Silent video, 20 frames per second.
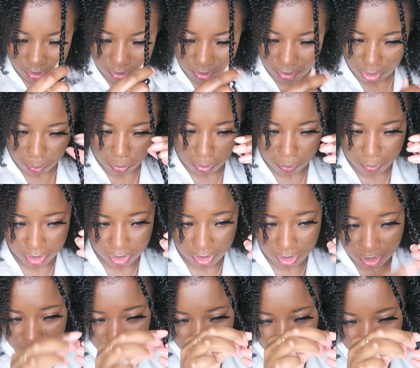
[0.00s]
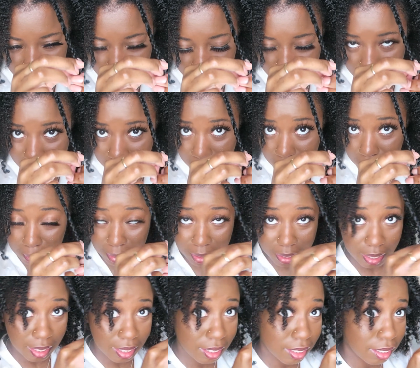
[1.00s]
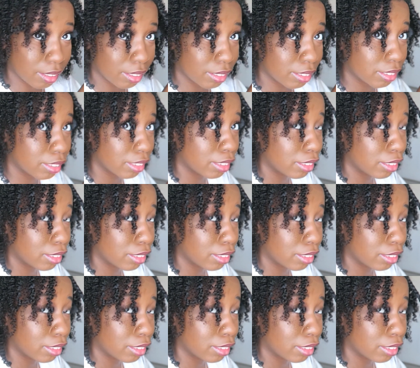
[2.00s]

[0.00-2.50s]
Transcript: but I'm on my last plait and my hair looks